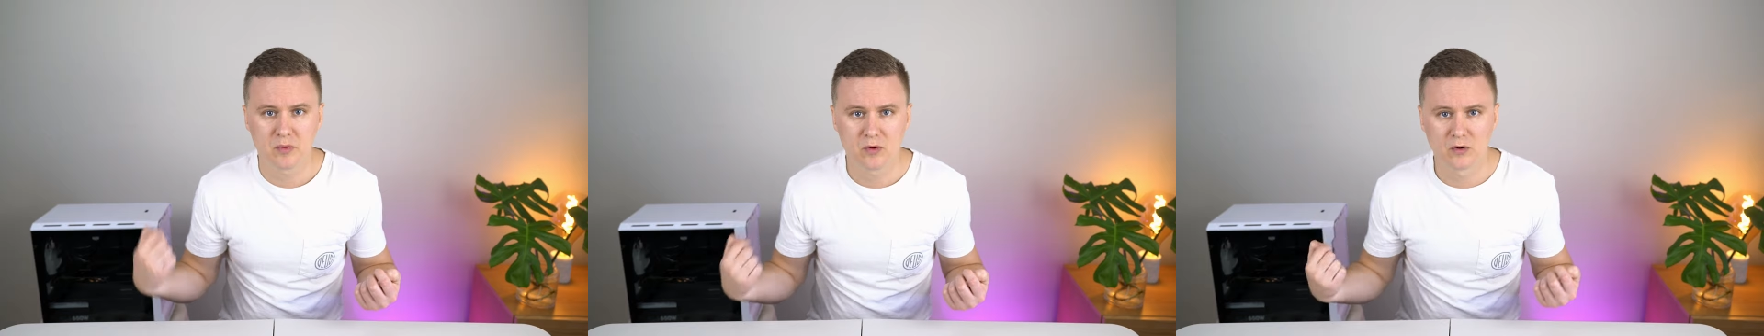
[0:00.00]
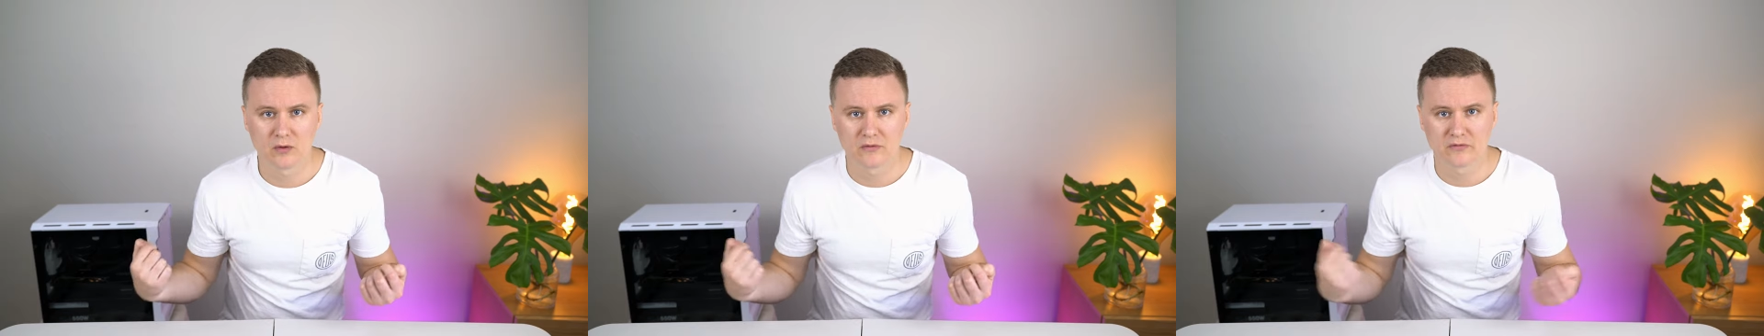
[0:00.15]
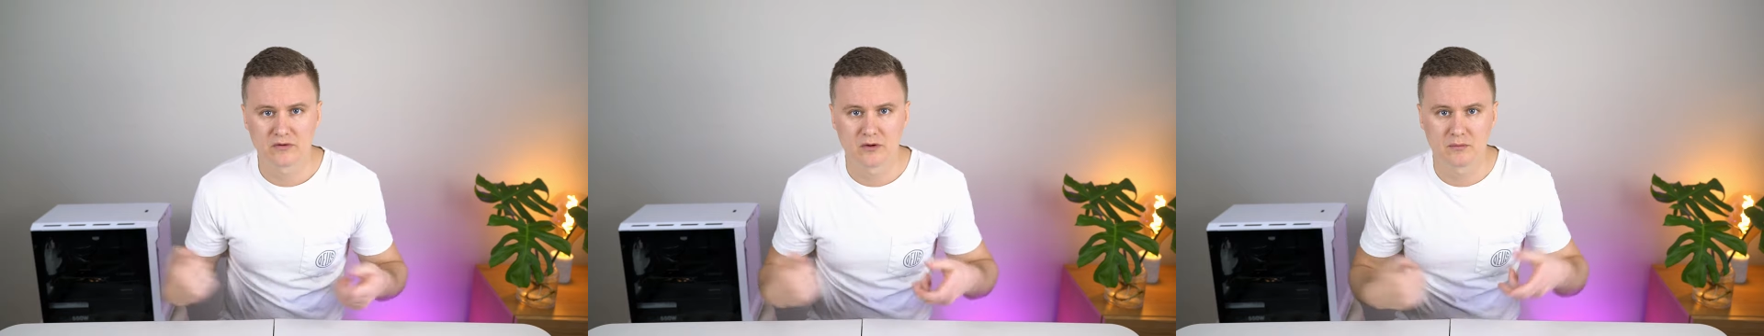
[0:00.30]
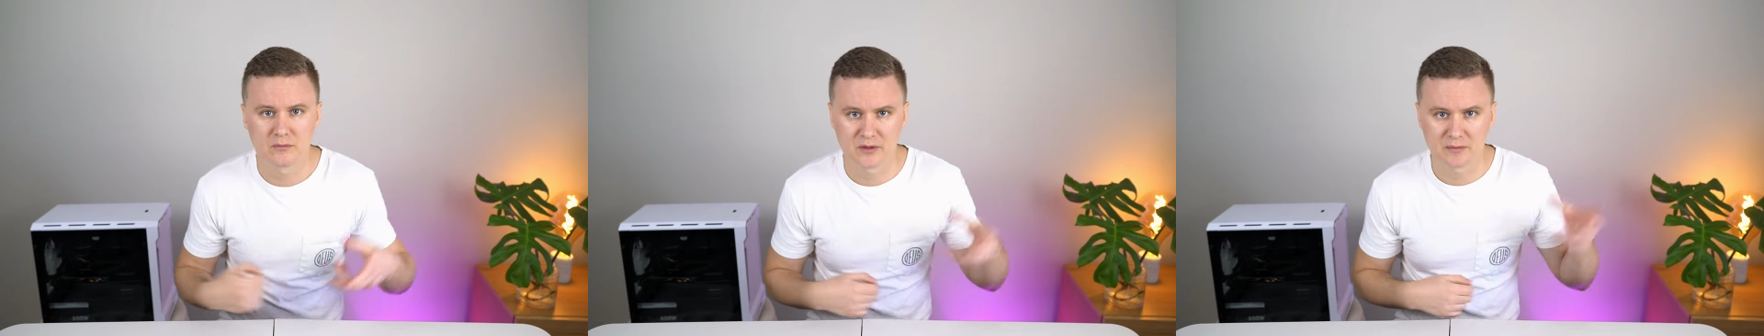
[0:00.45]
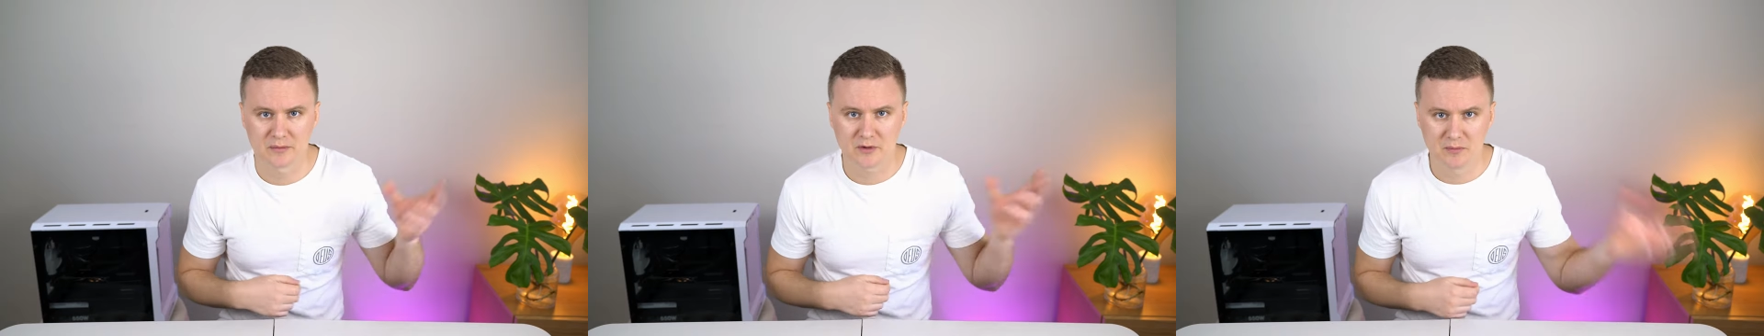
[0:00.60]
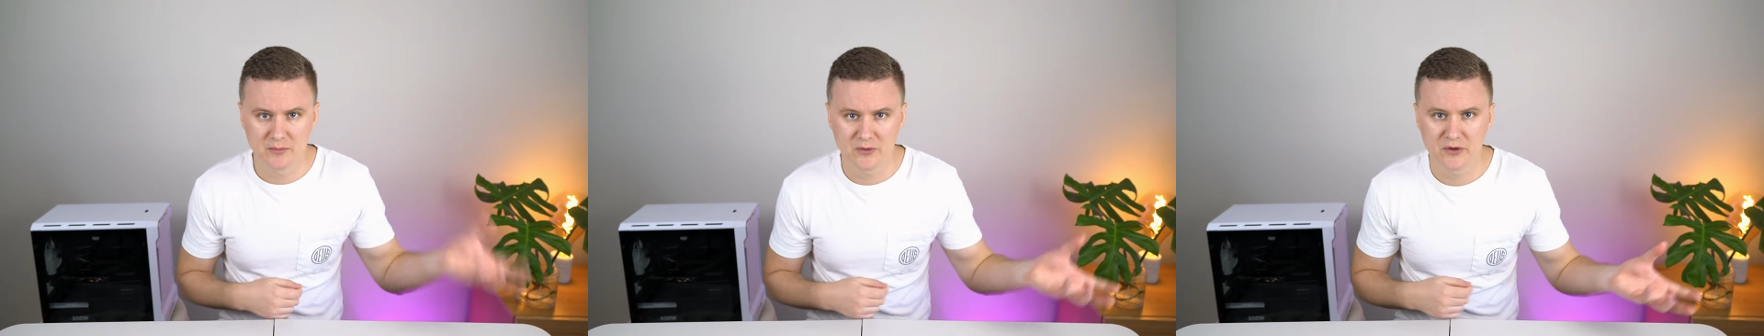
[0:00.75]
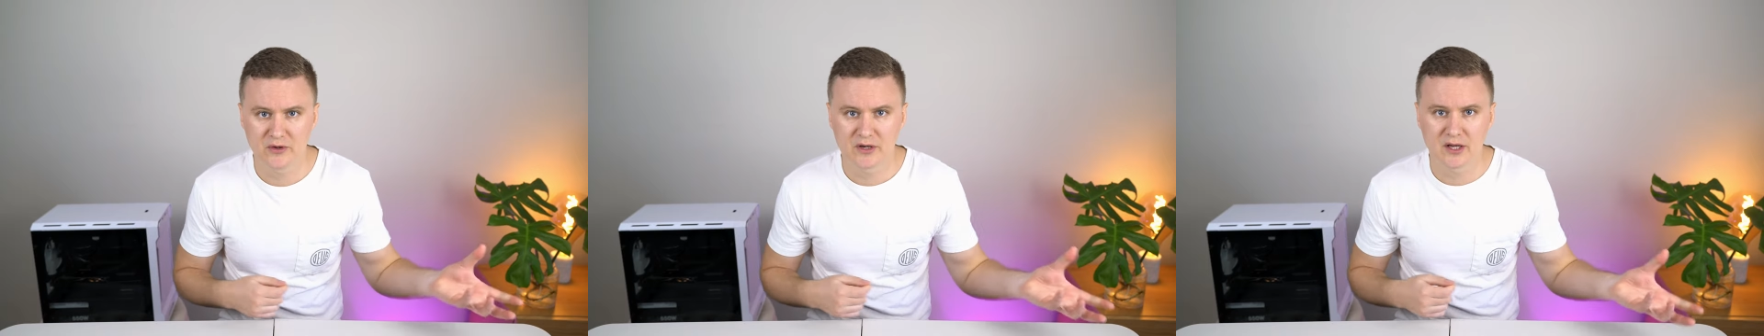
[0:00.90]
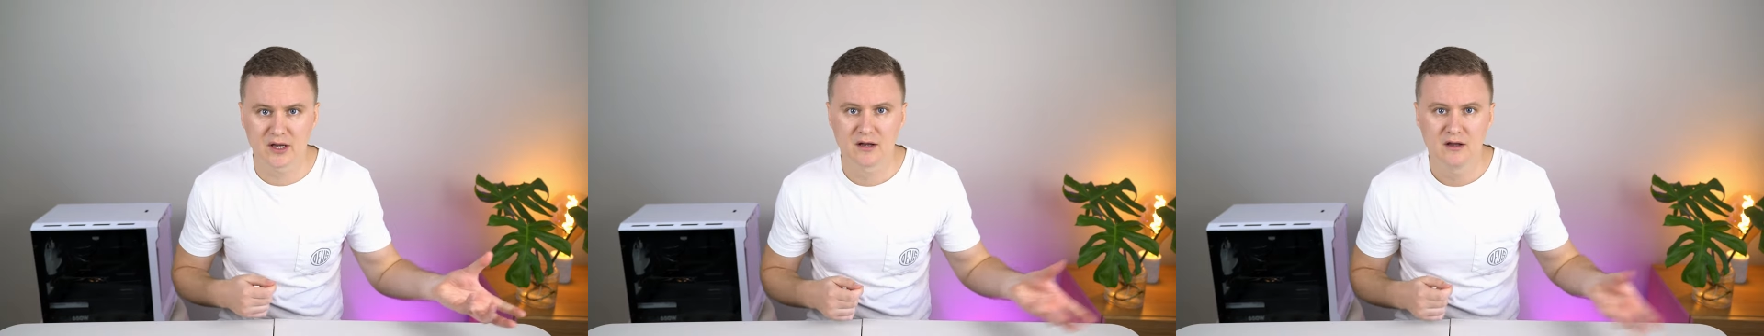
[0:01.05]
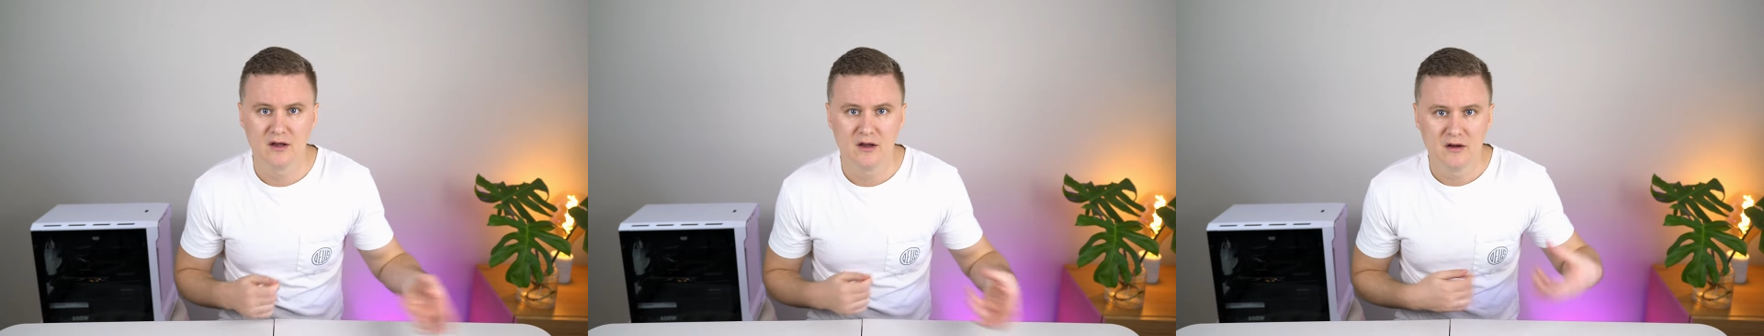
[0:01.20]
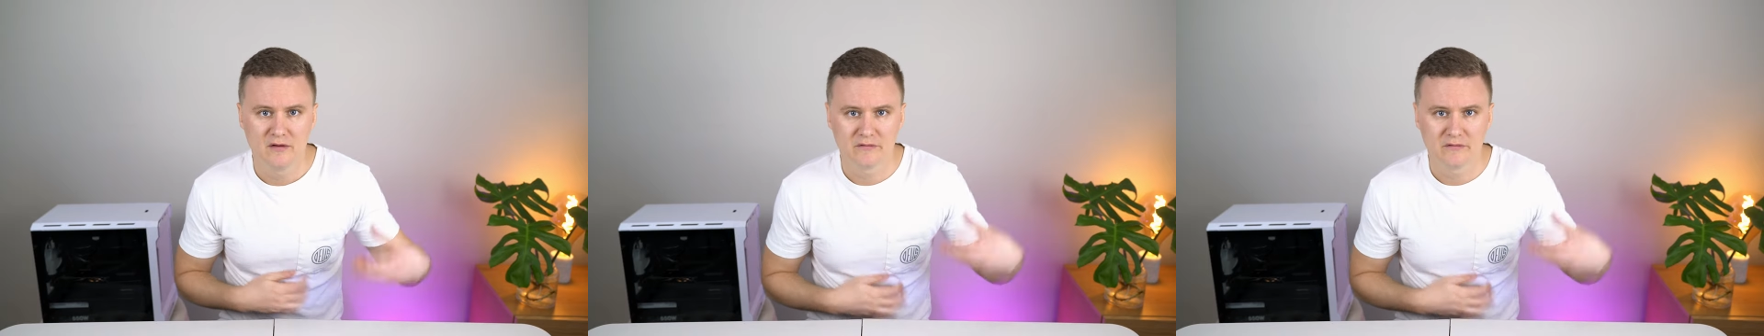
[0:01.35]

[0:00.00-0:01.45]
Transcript: port from the computer,